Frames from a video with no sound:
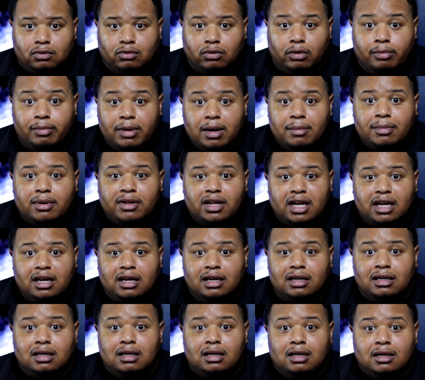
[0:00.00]
Remember
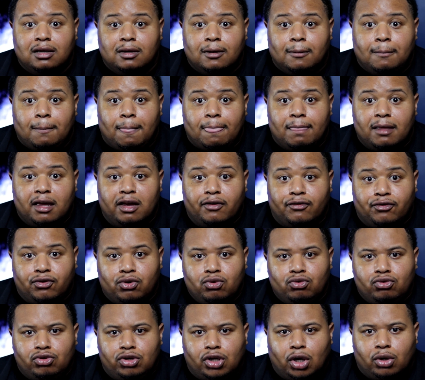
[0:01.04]
that if
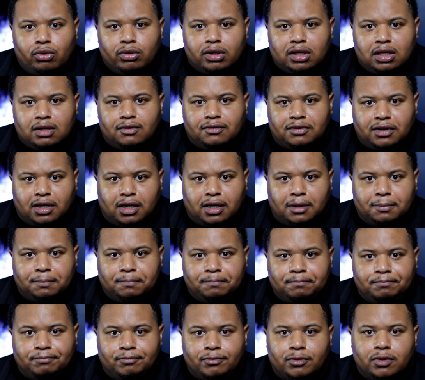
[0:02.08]
you don't give up,
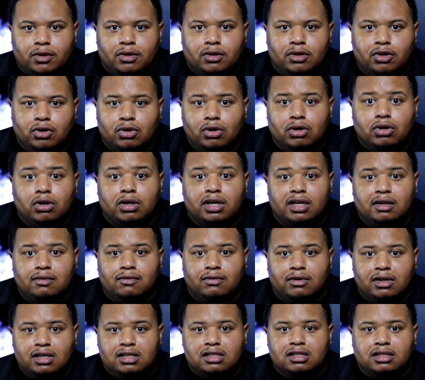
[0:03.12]
you're going to
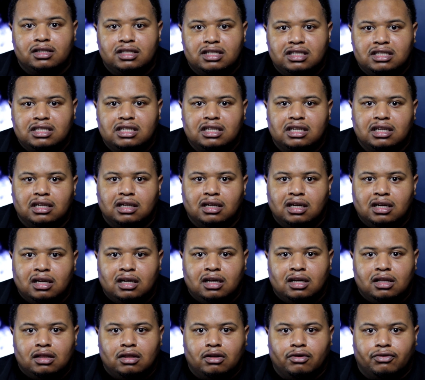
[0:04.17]
eventually see
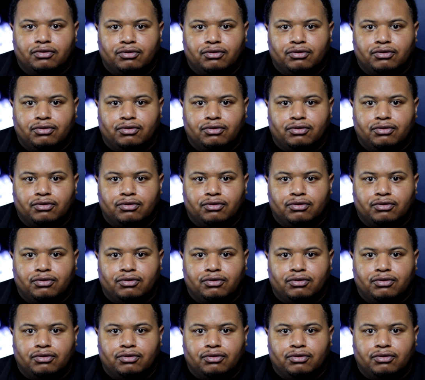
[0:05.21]
the